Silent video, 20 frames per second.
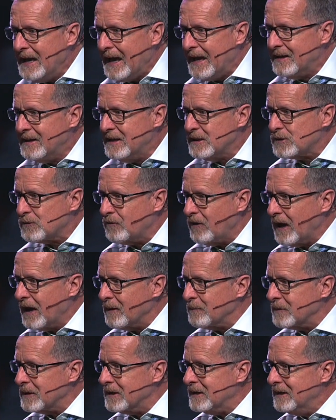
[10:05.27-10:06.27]
and his
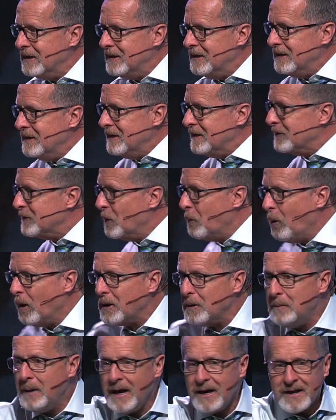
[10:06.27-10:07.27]
family, then what
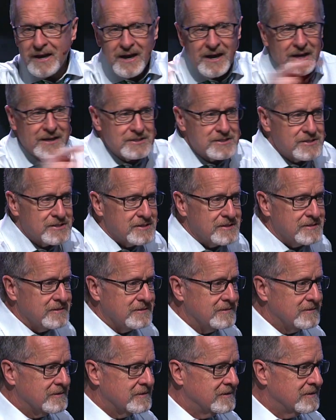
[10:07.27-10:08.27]
about us?
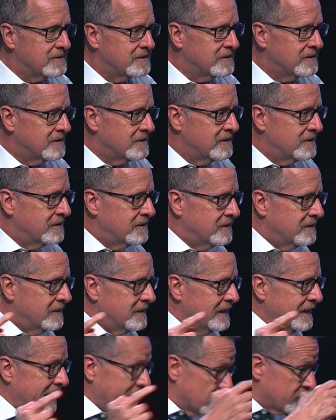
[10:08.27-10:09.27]

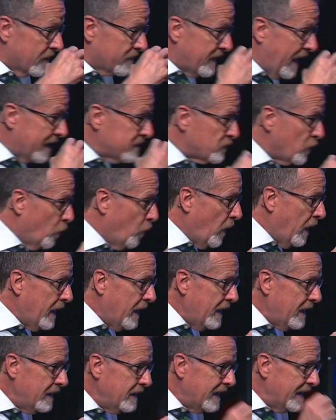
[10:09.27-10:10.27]
Isn't that the
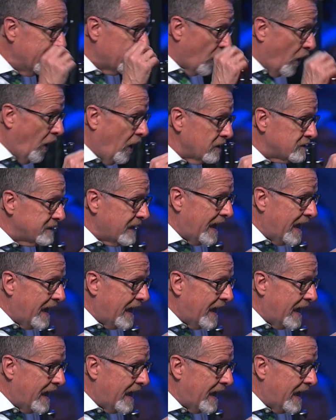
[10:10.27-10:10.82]
way it ought to